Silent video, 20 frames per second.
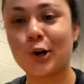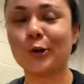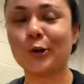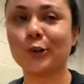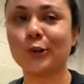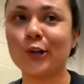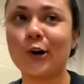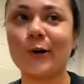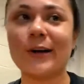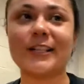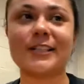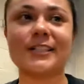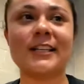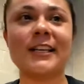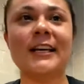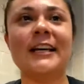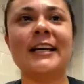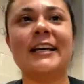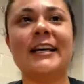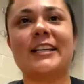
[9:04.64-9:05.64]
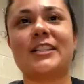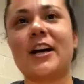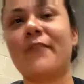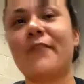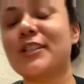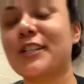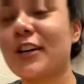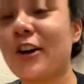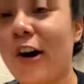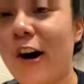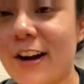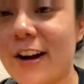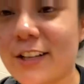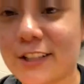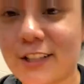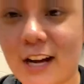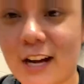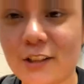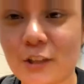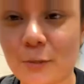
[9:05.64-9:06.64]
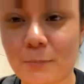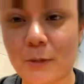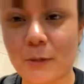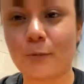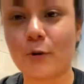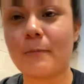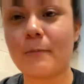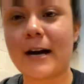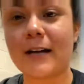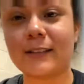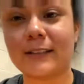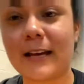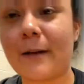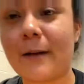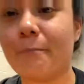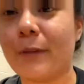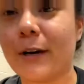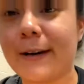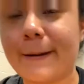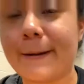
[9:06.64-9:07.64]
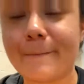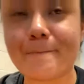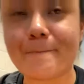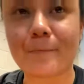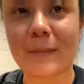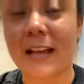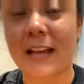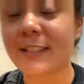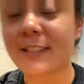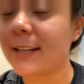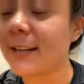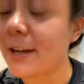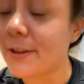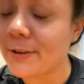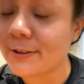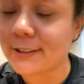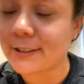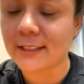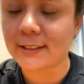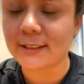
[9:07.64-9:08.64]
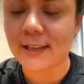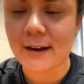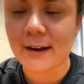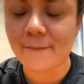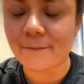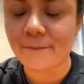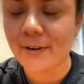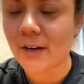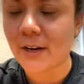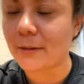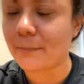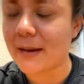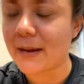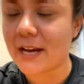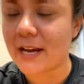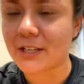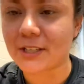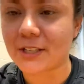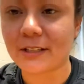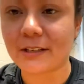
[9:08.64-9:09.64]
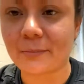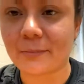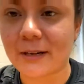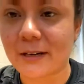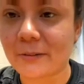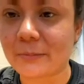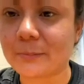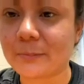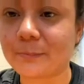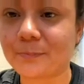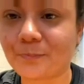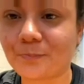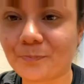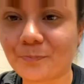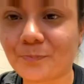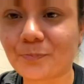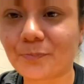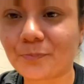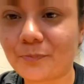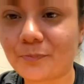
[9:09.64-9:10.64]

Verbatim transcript: you know, it's obviously hard to talk to people about that, but that's another thing that I'm very passionate about. That's